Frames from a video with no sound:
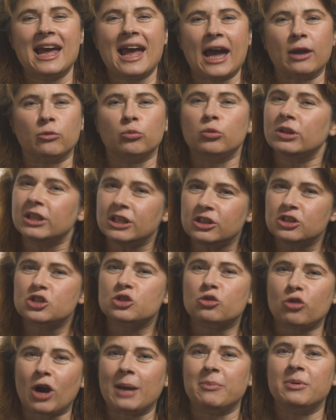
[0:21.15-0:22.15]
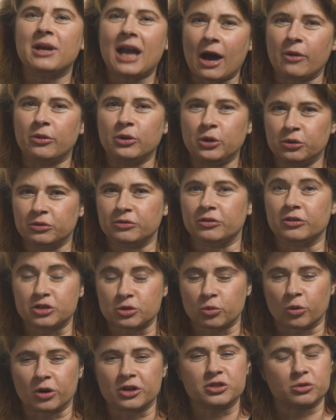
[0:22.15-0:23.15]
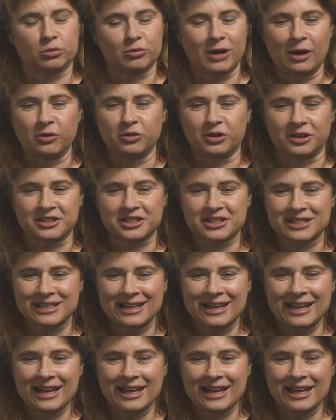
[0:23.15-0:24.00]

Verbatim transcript: at really describing how the universe works around us.